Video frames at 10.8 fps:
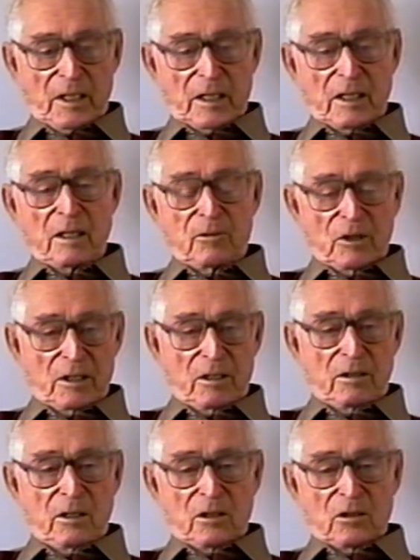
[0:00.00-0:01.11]

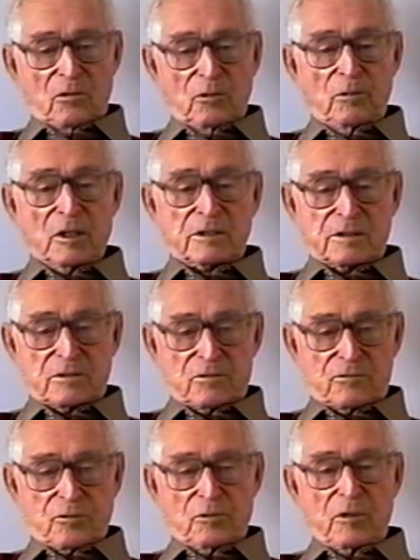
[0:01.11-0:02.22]
anyway, we
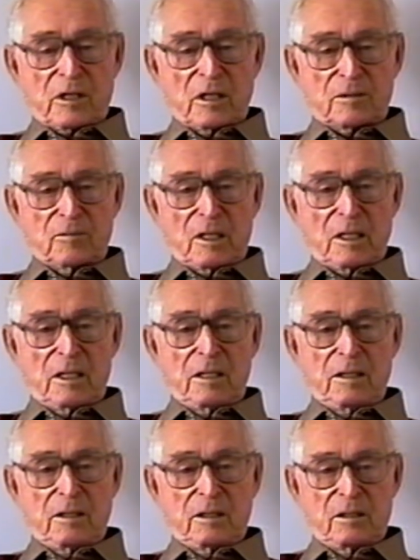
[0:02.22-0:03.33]
got
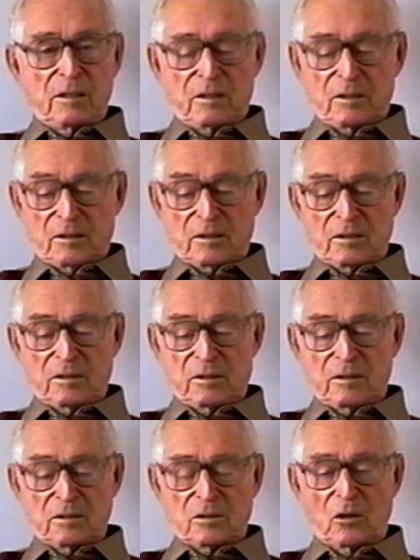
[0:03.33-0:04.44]
my
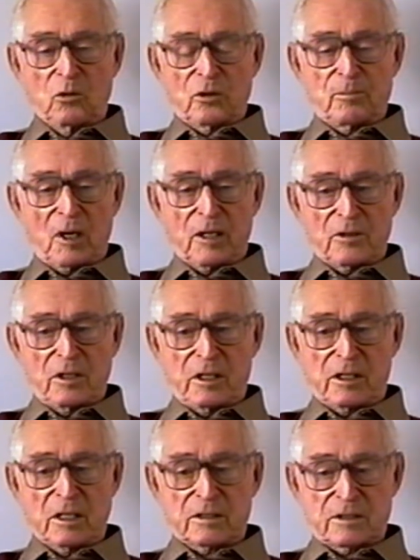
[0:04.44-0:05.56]
older brother, he
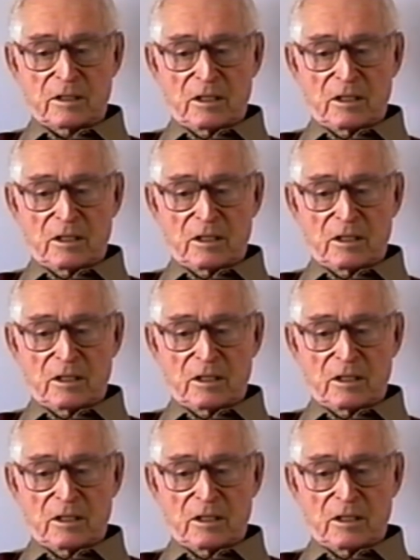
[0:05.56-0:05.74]
got